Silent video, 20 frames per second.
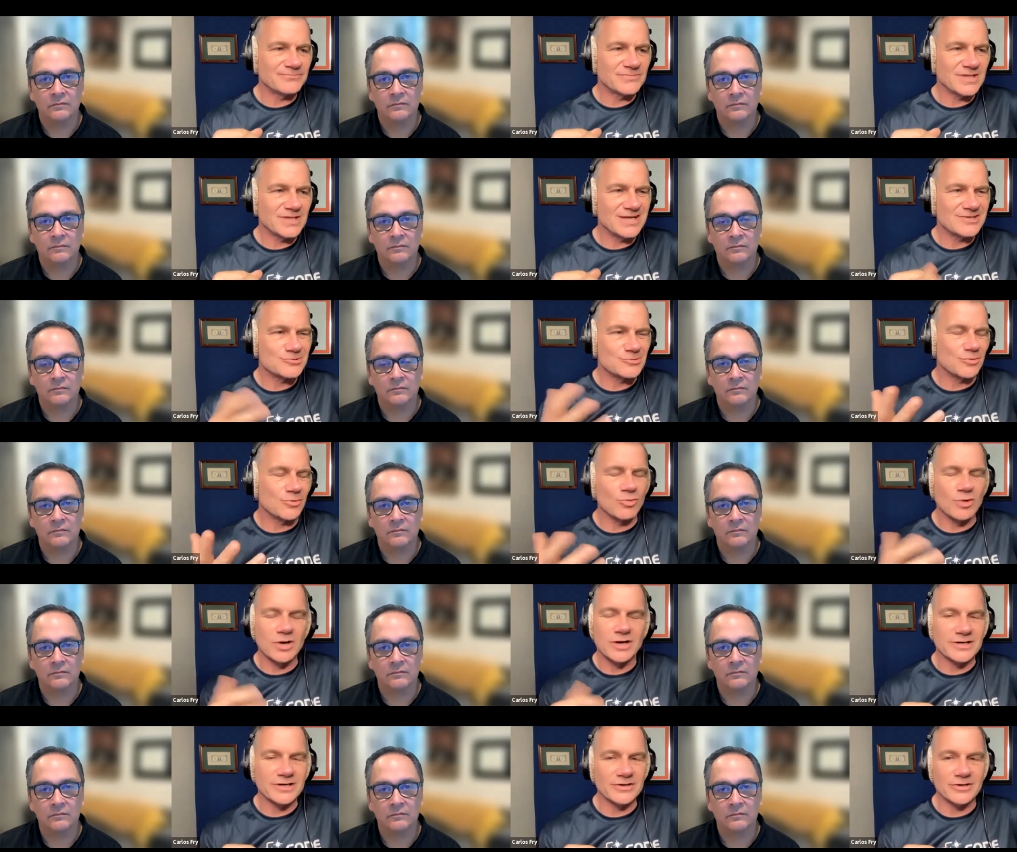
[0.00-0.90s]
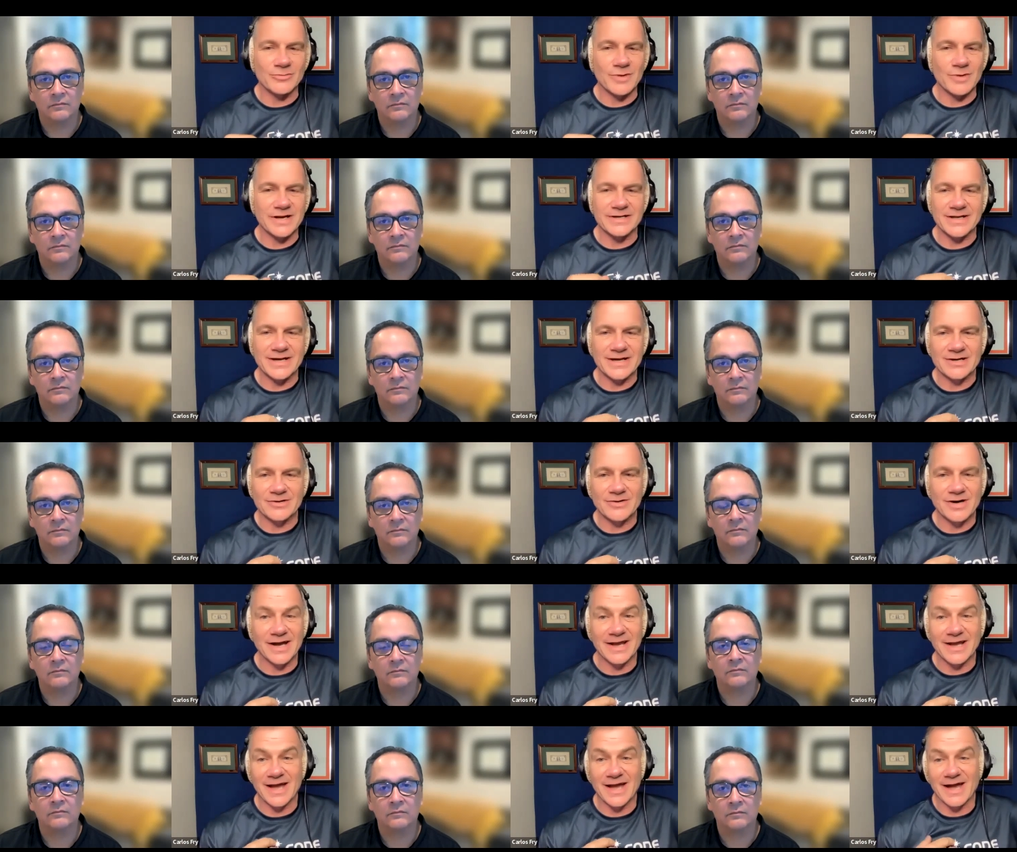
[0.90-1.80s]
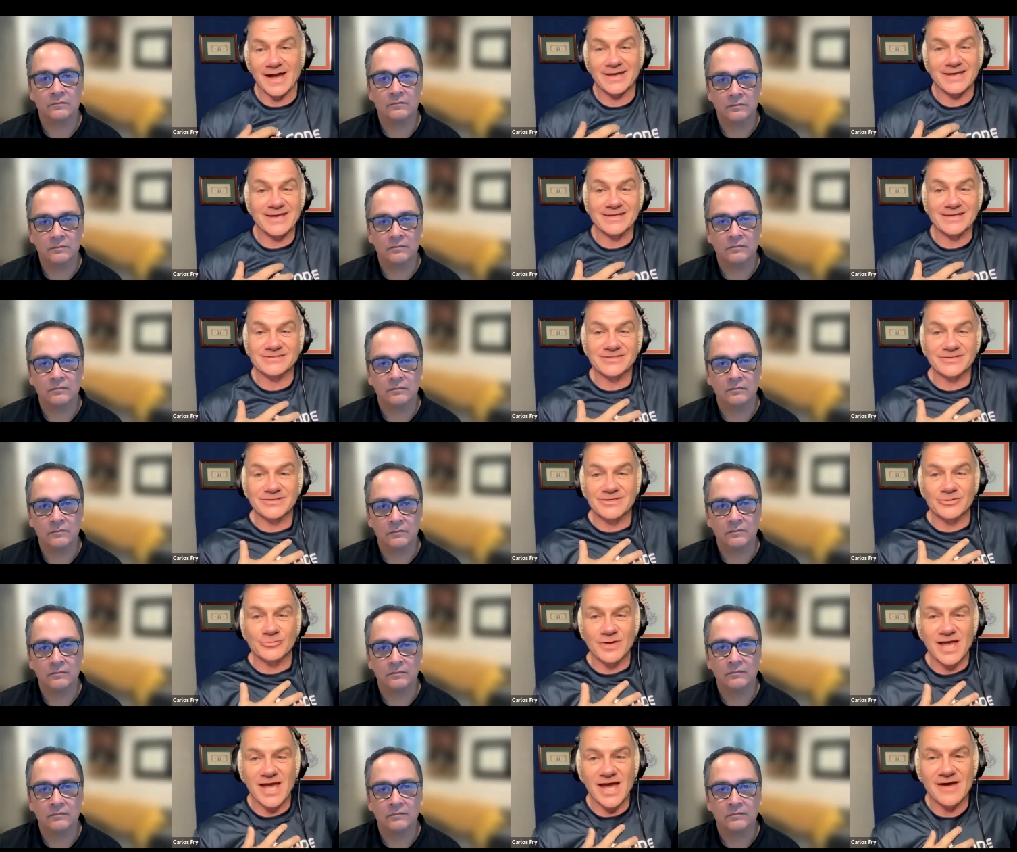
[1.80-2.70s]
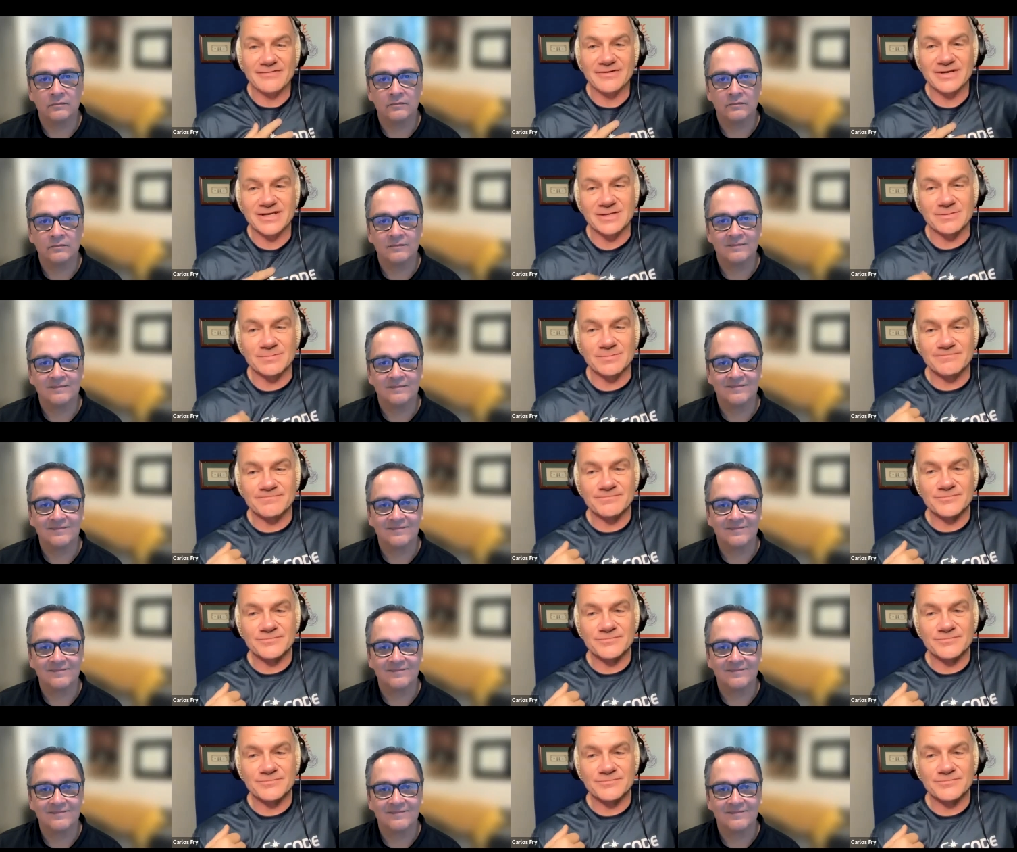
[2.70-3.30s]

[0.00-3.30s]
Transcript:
Speaker 1: That's what we're working on right now. I can't tell you that we have any